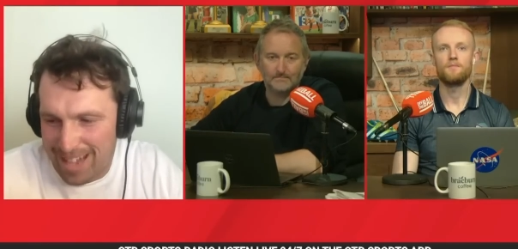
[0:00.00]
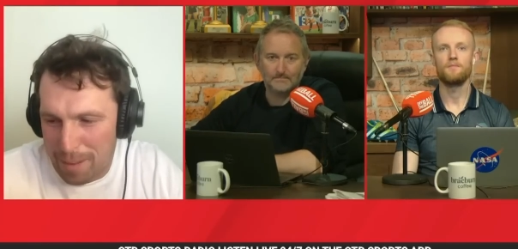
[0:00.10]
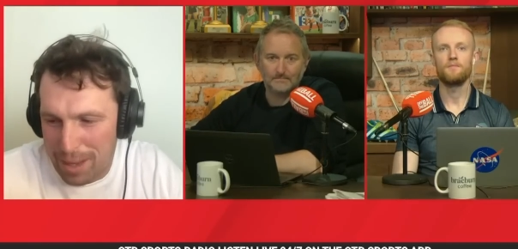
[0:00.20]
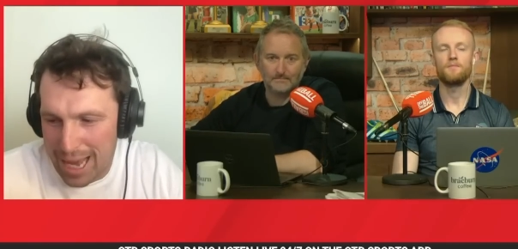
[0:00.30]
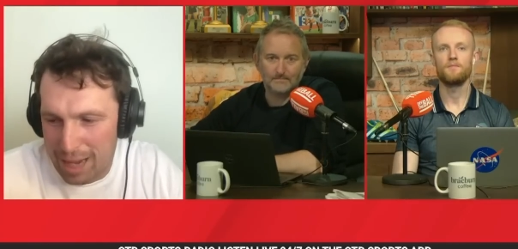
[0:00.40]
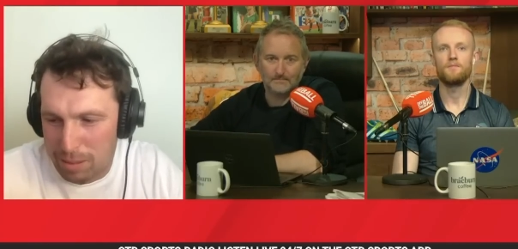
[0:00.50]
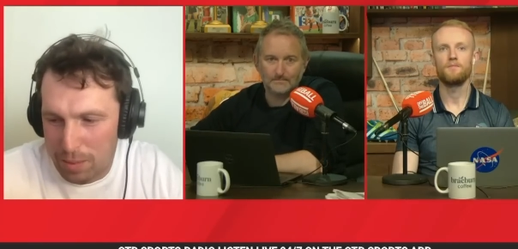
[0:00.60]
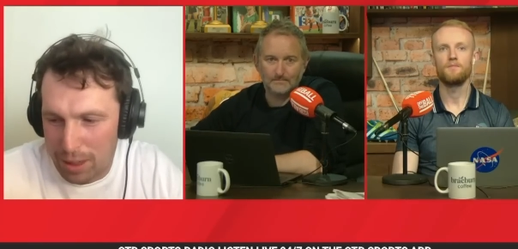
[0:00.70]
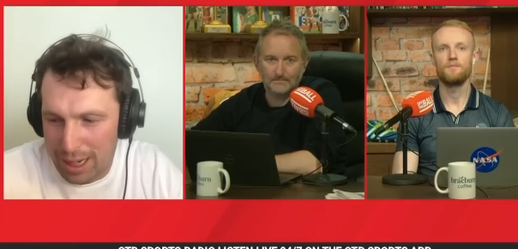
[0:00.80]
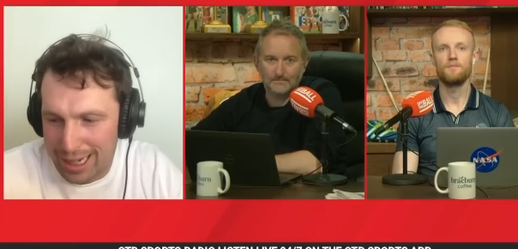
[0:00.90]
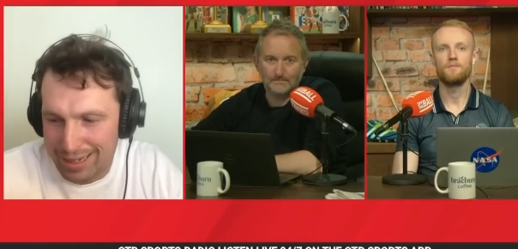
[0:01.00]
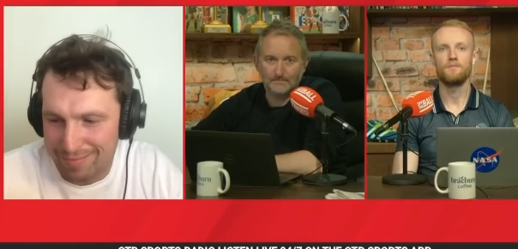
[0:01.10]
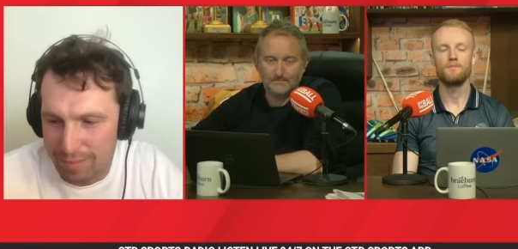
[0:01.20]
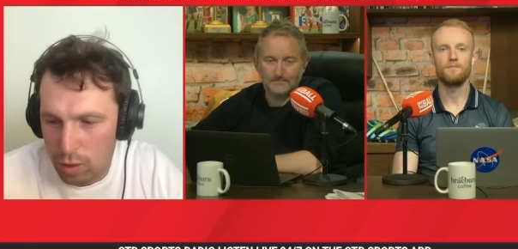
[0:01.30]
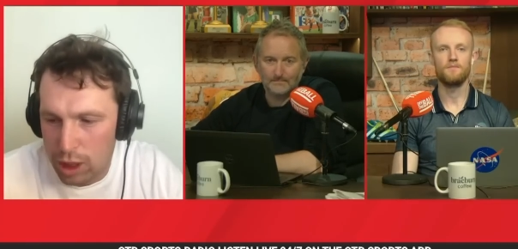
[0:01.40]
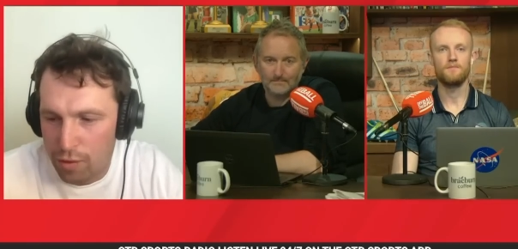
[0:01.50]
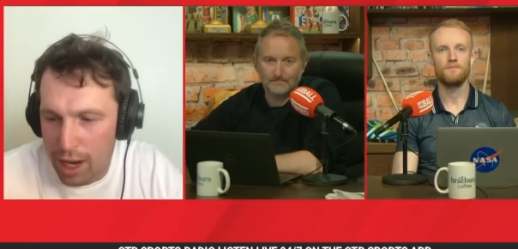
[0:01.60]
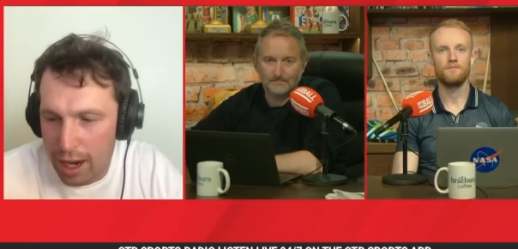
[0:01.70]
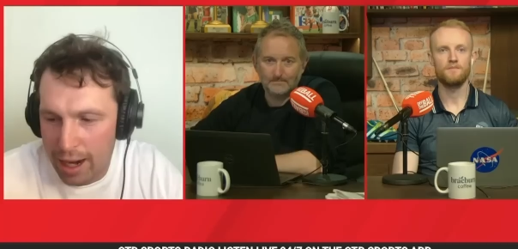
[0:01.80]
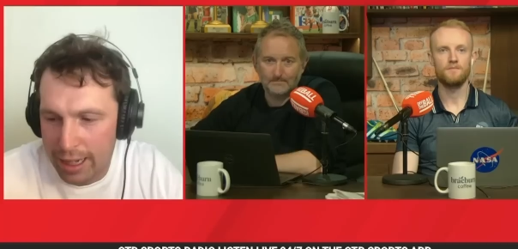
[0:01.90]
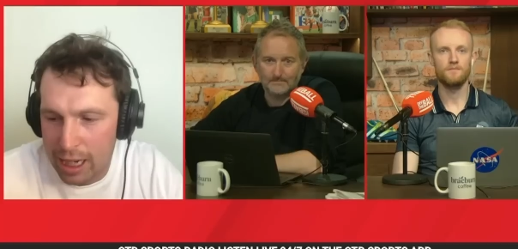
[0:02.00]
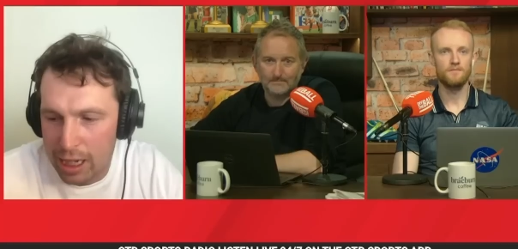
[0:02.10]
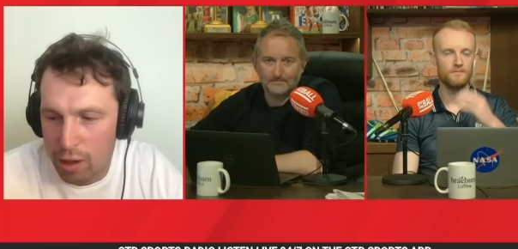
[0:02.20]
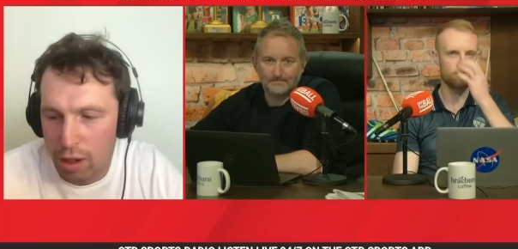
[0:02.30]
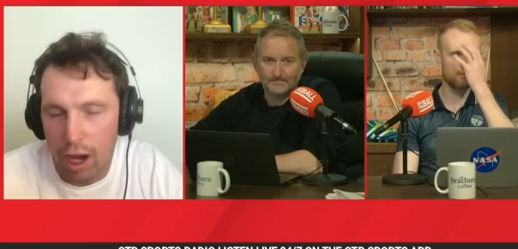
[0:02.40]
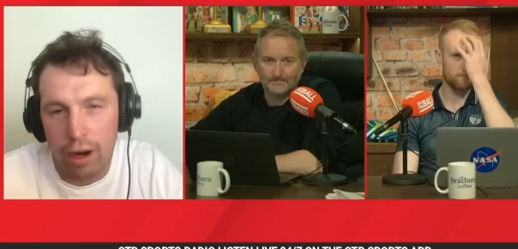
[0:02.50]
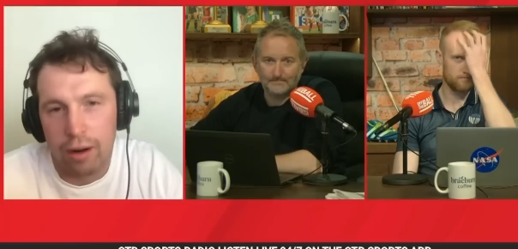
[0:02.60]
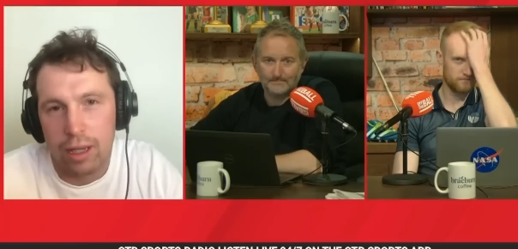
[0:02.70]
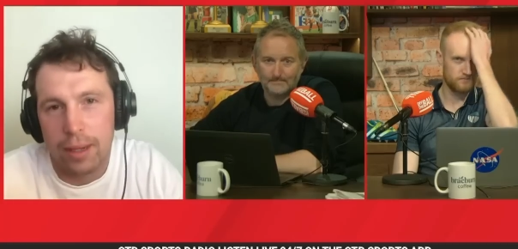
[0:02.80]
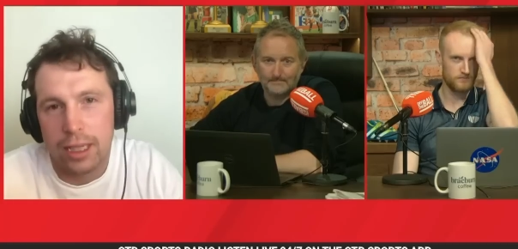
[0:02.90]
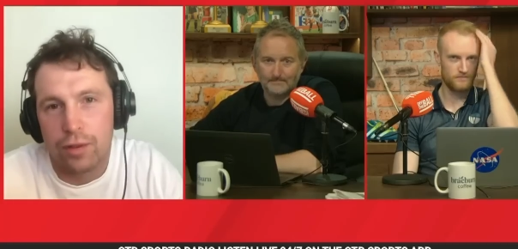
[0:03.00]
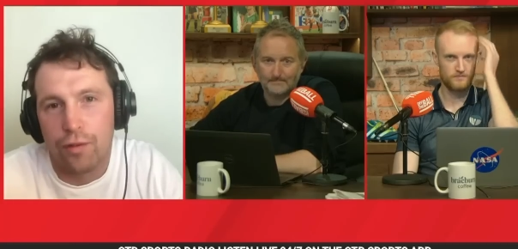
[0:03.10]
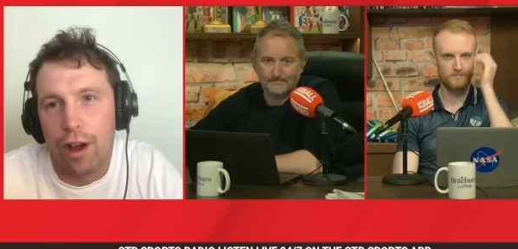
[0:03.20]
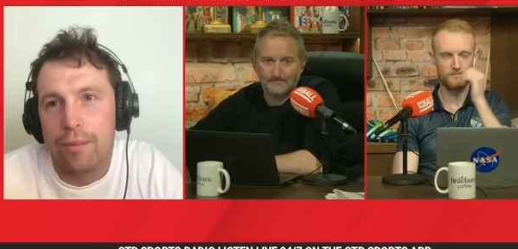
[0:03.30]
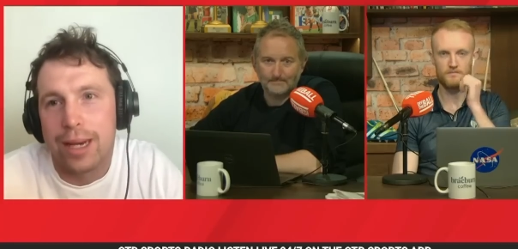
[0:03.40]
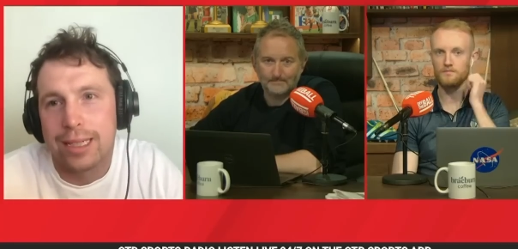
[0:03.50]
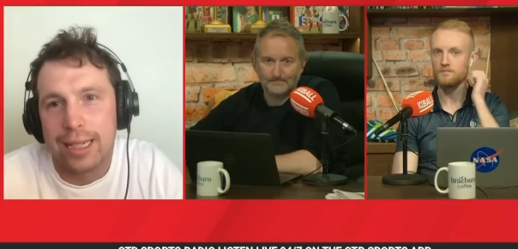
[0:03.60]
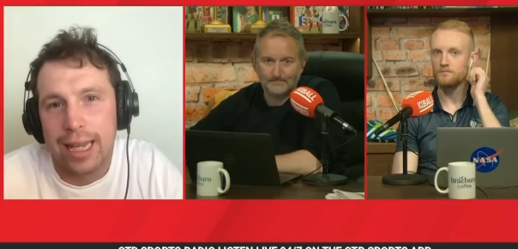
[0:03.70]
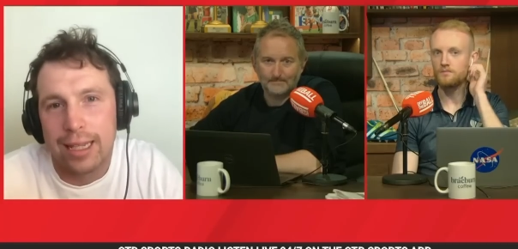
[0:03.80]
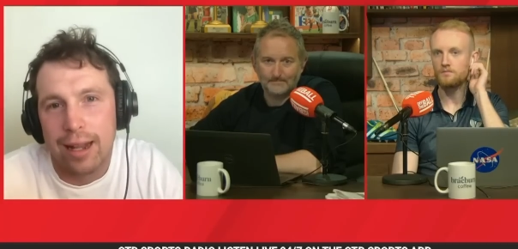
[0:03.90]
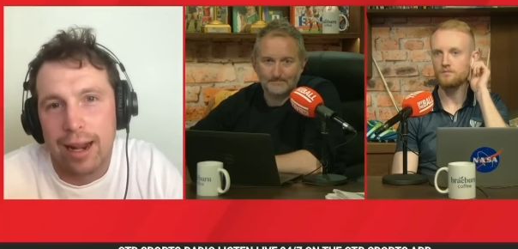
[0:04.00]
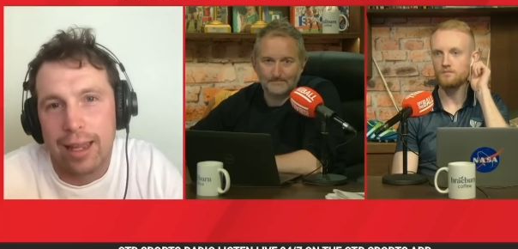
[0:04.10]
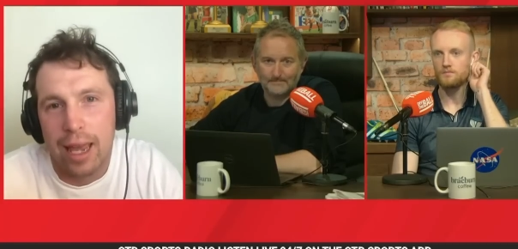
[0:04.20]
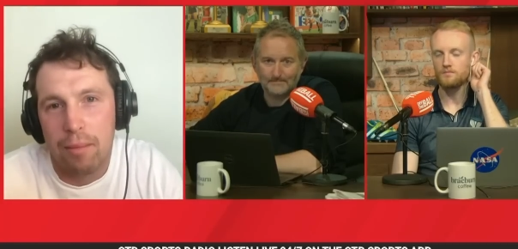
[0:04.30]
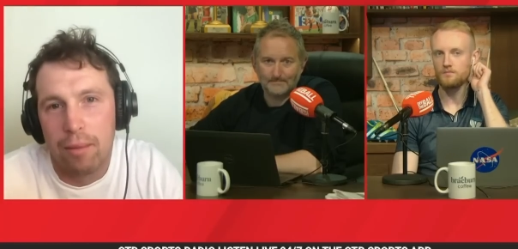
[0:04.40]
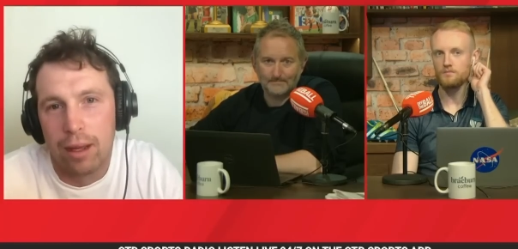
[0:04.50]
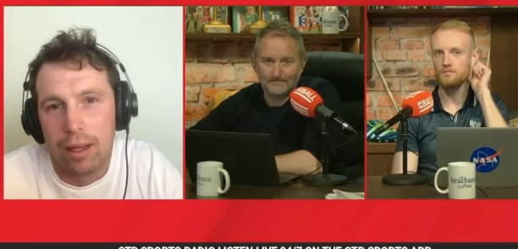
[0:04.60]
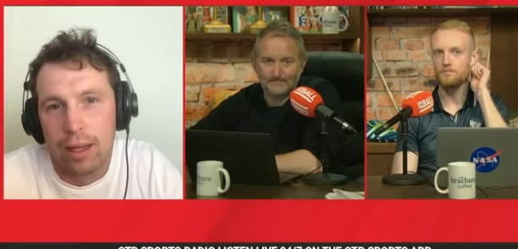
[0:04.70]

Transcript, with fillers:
Speaker 1: can't be helped. But like, would you have rather had Killian O'Connor on the pitch for five minutes at the end of that game